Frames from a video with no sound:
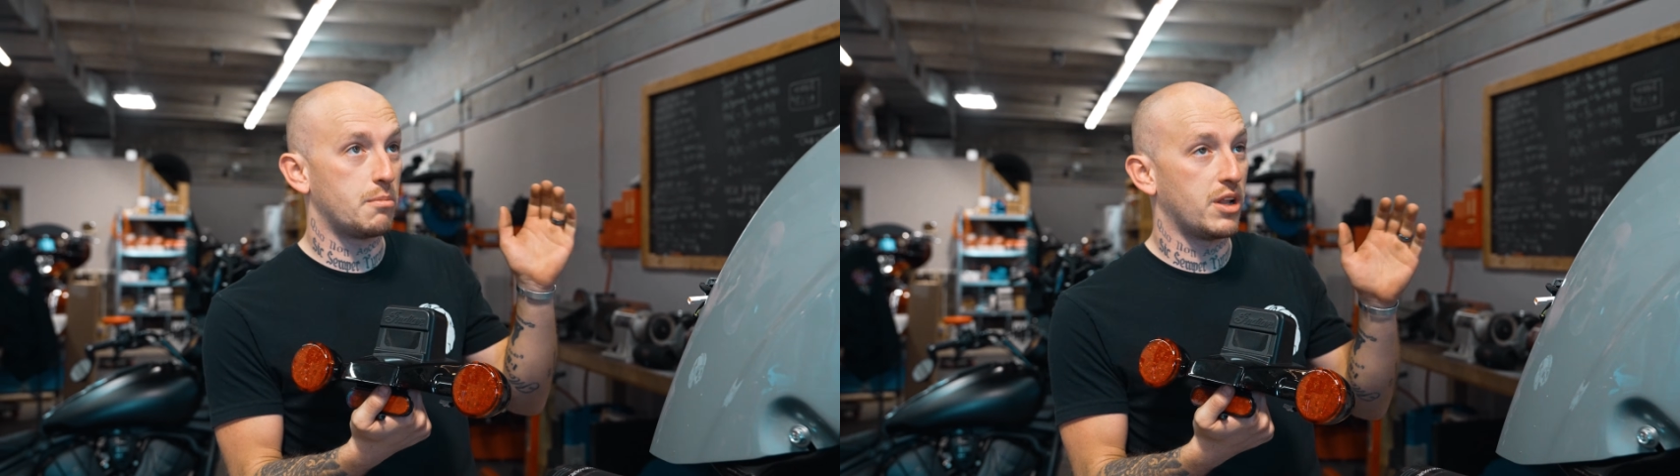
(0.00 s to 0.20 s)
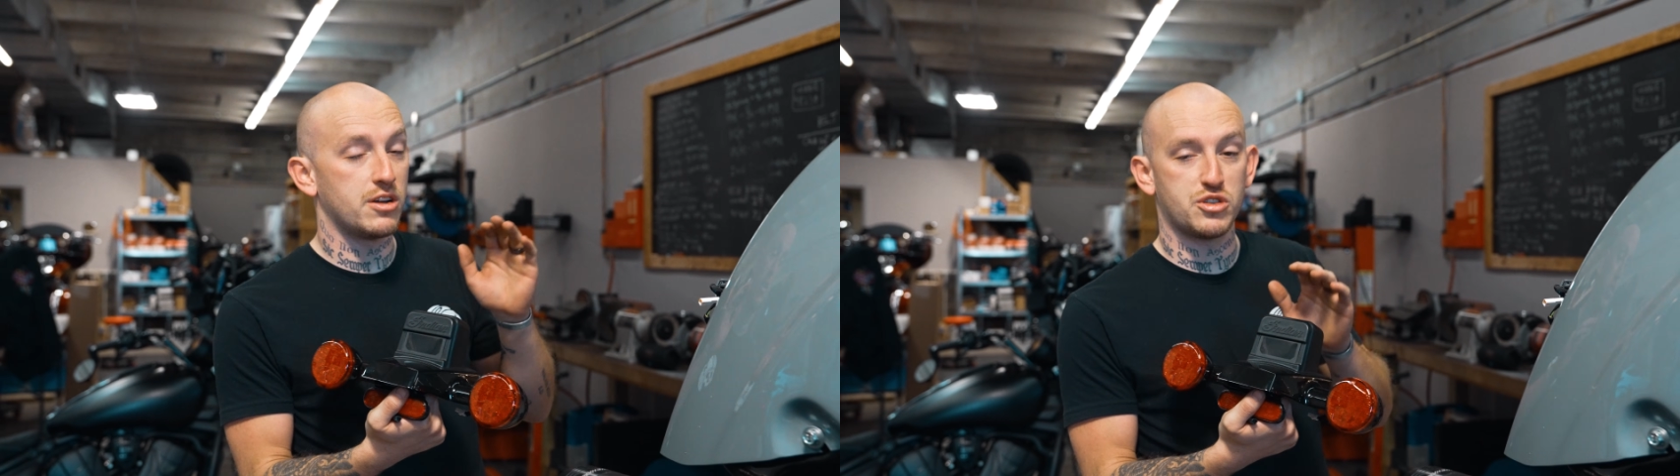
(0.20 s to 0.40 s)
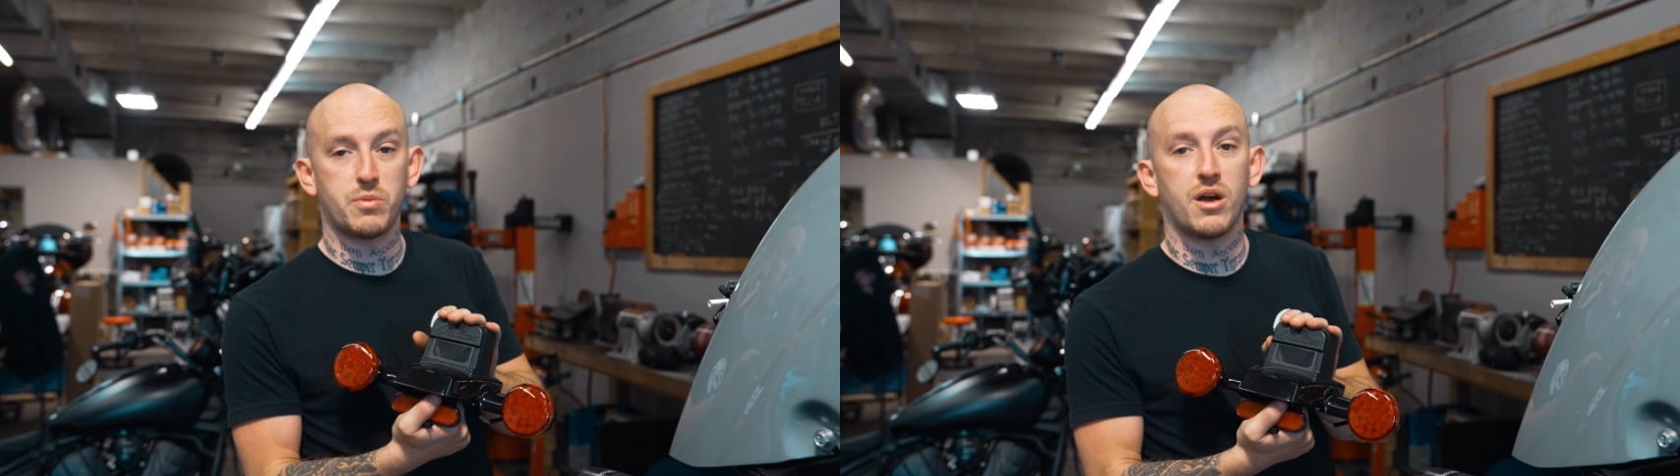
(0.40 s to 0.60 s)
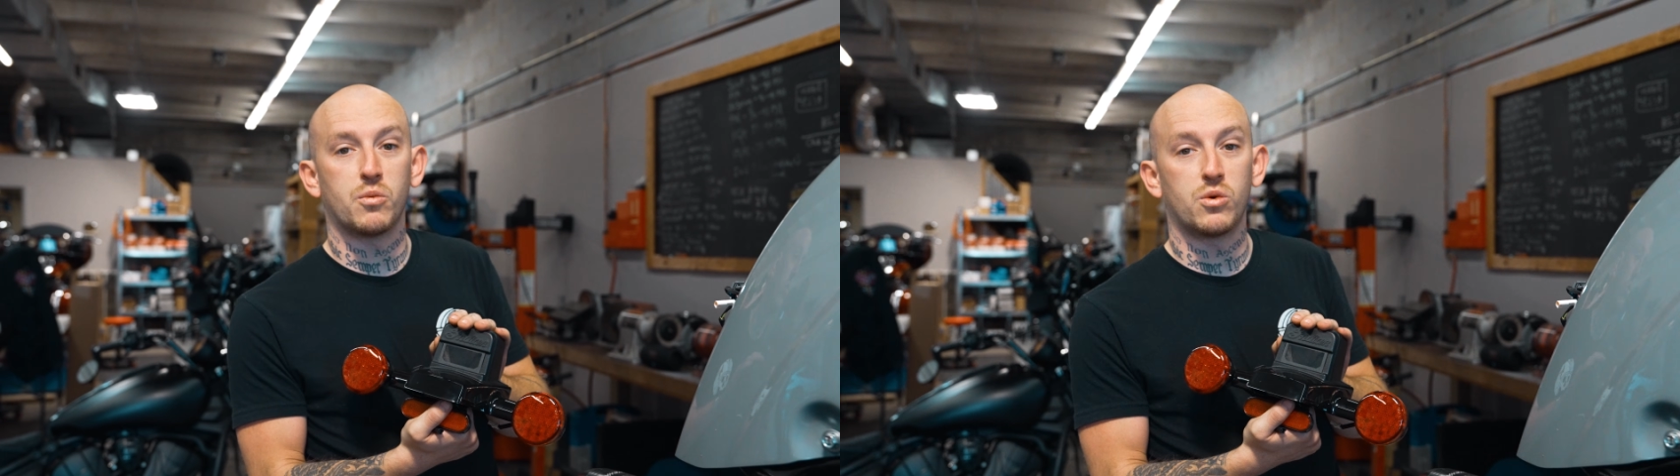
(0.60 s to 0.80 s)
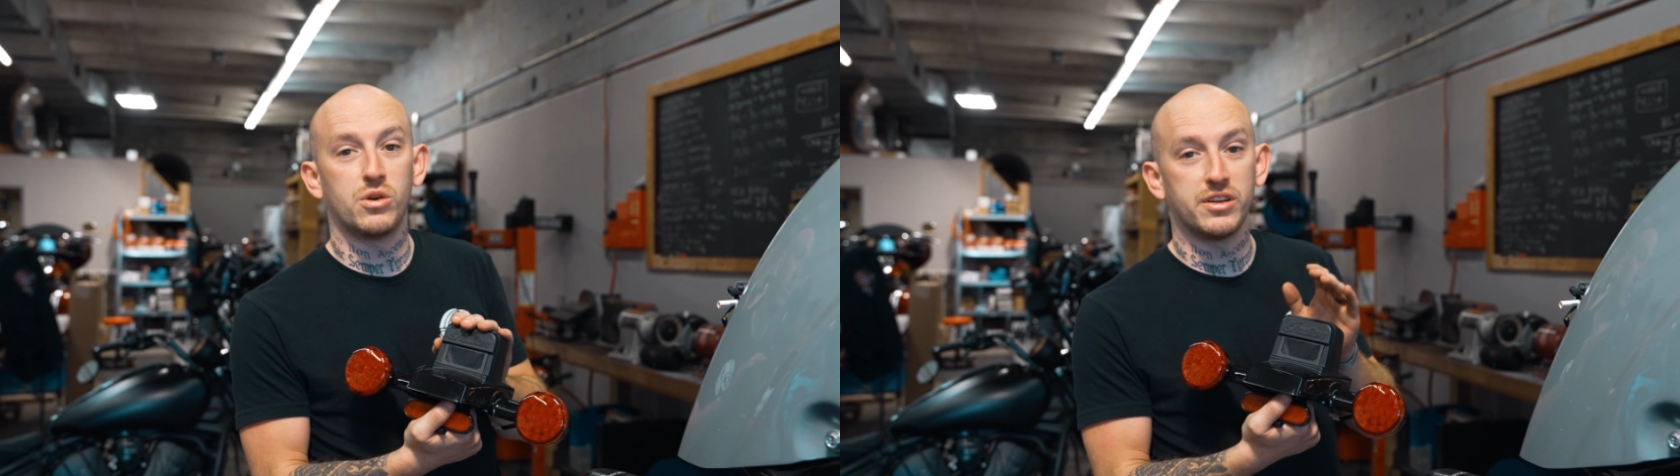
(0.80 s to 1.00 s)
blind spot
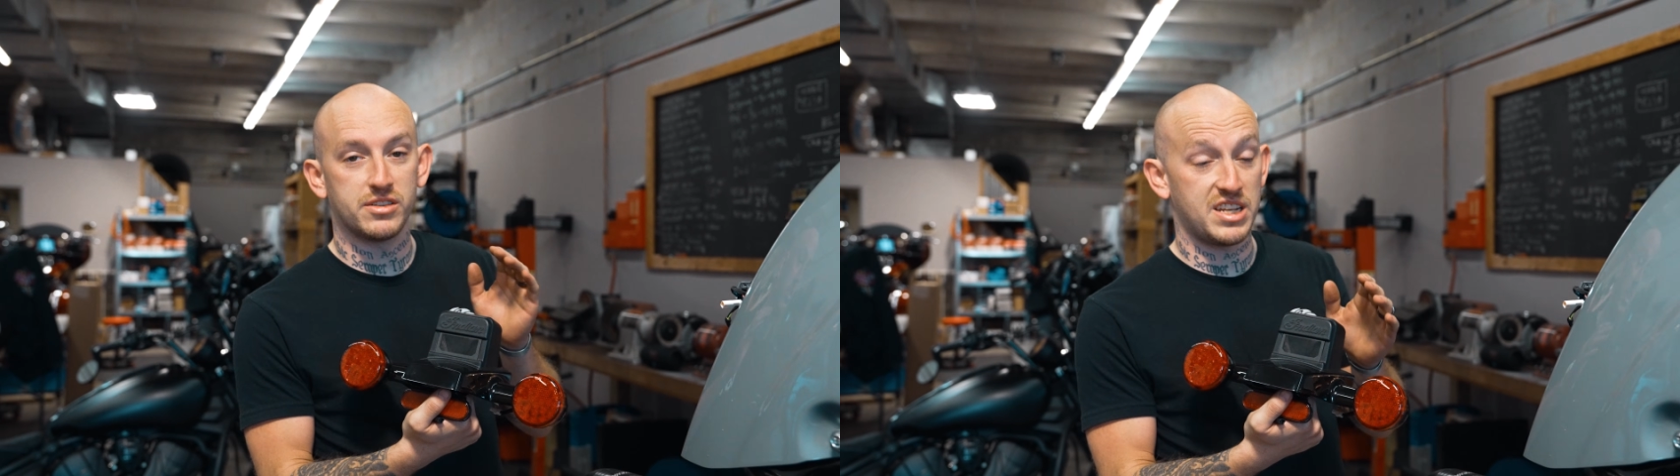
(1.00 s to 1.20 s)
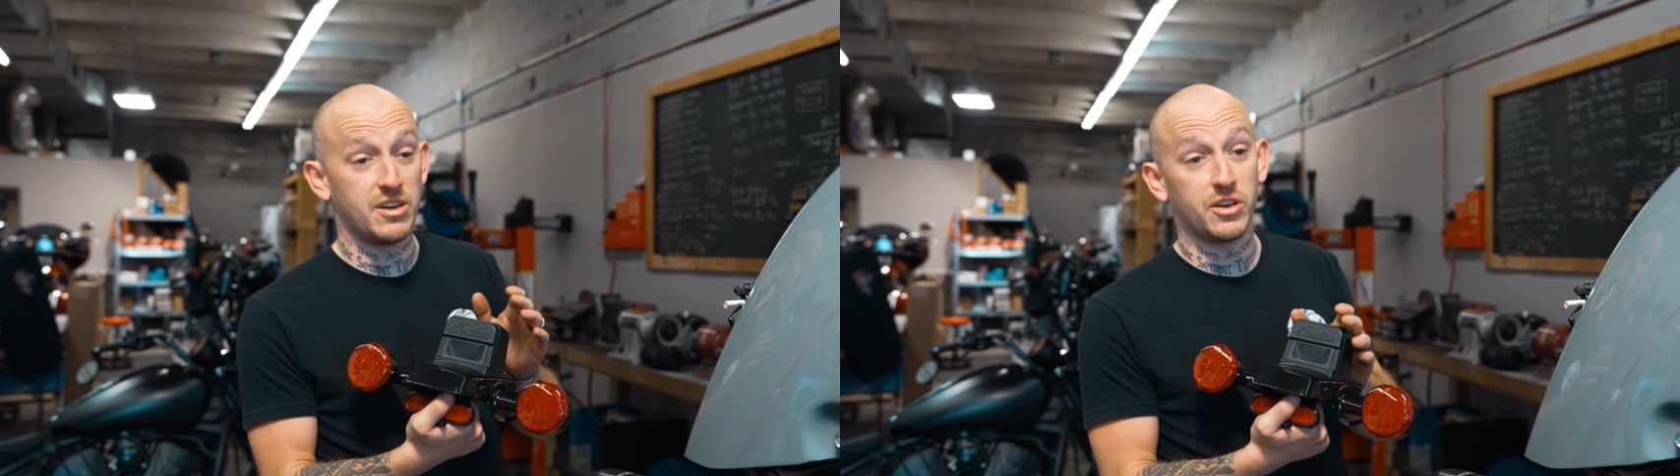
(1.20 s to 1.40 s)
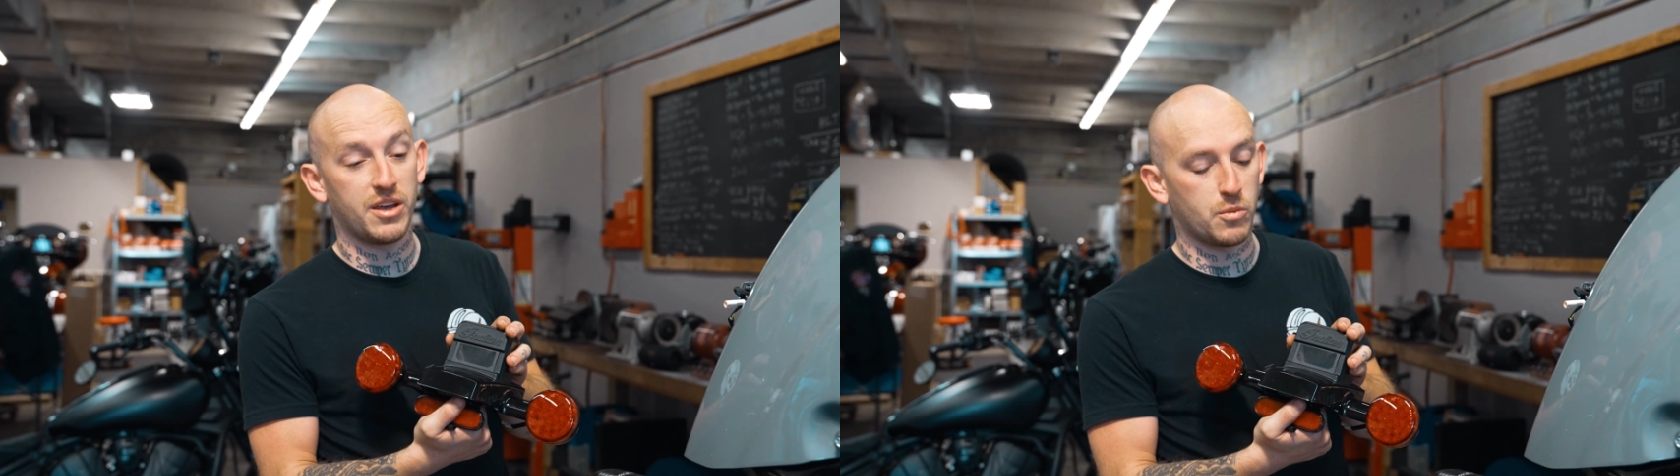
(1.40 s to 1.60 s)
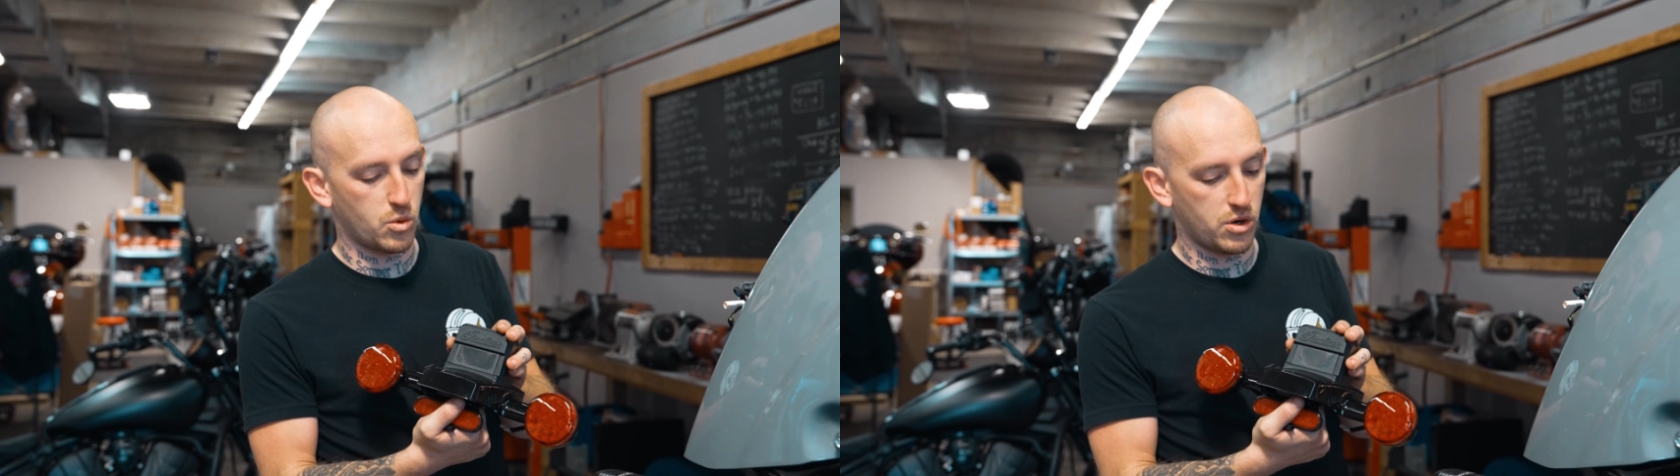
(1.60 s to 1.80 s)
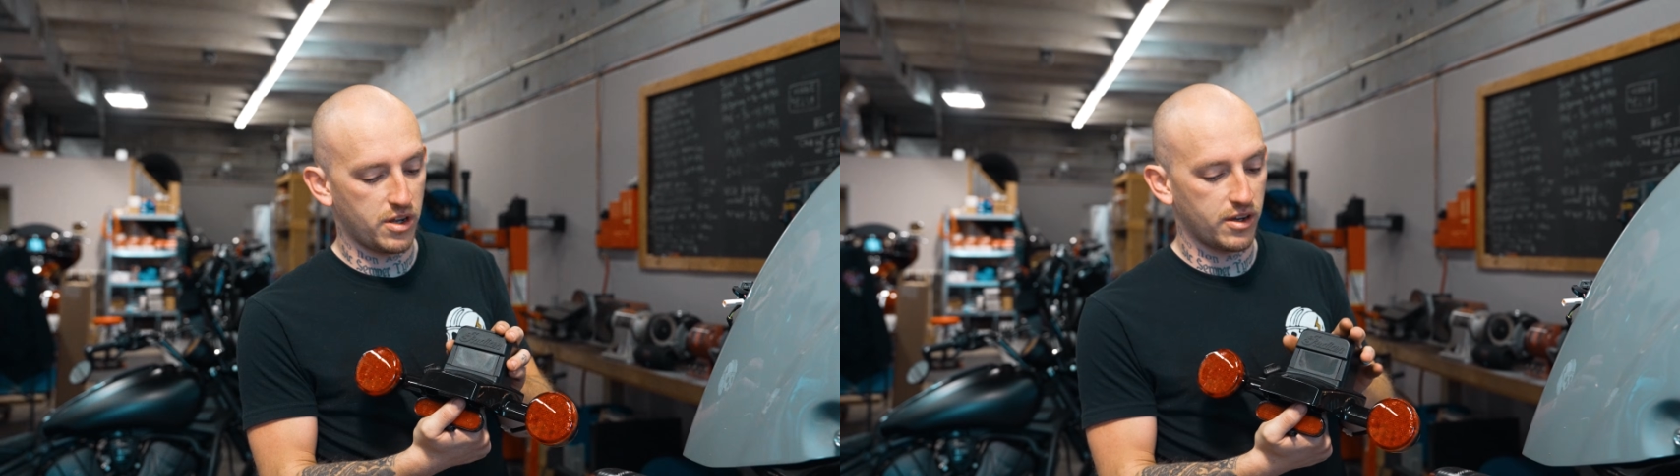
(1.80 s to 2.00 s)
warning, tailgate
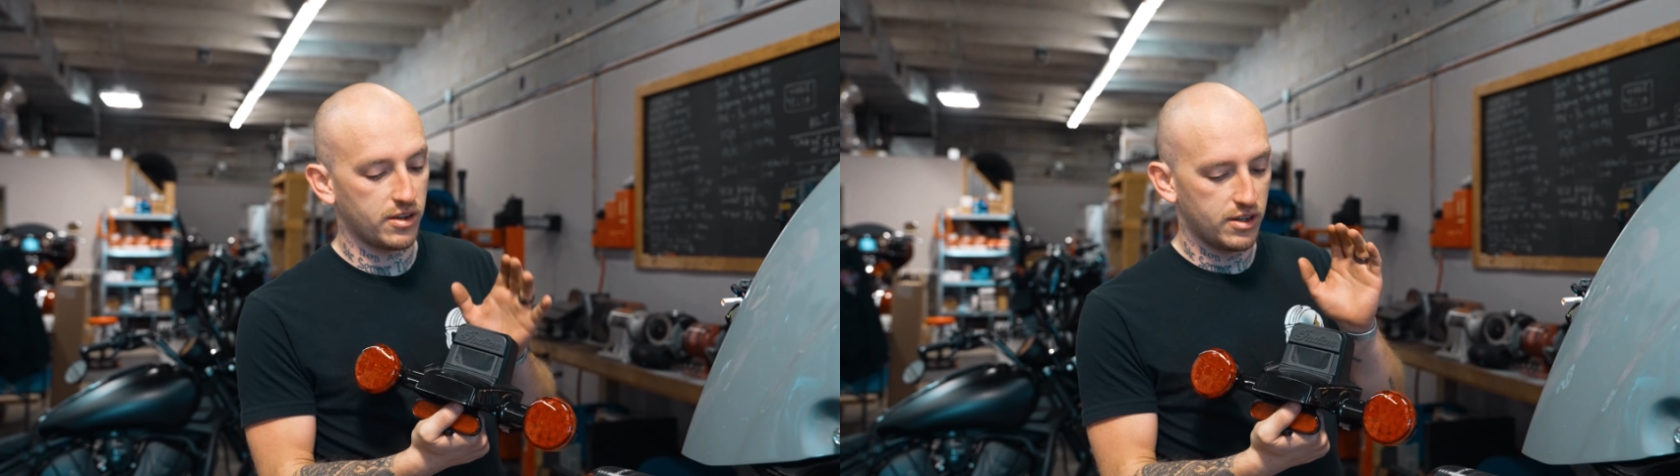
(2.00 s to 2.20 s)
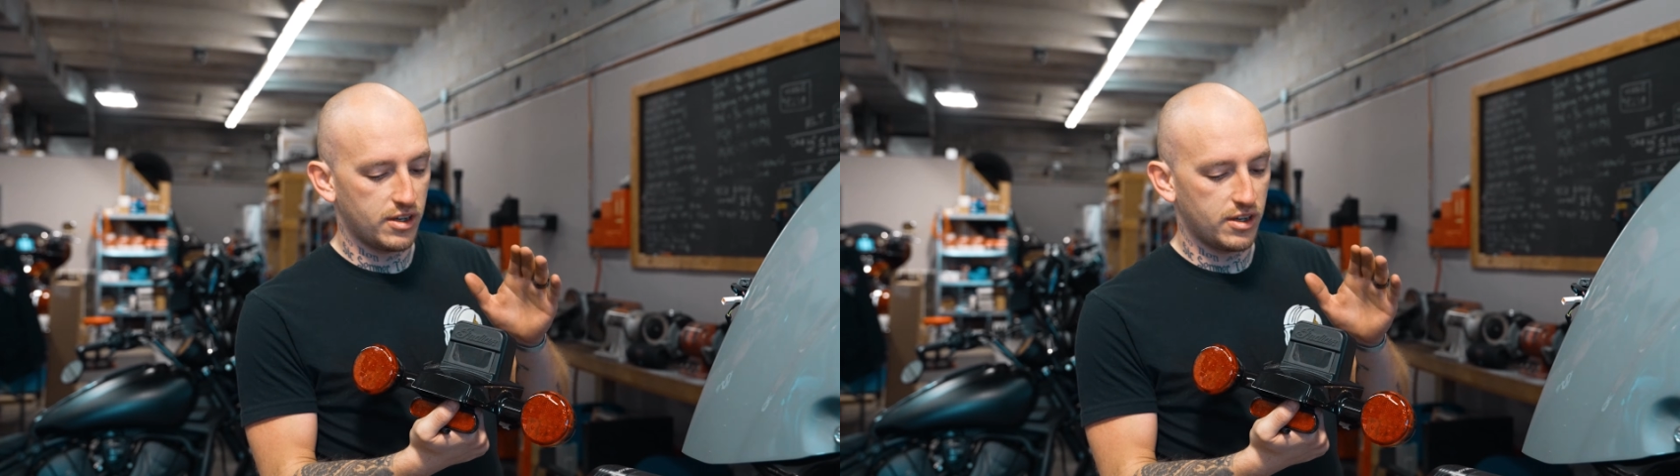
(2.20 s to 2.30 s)
warning,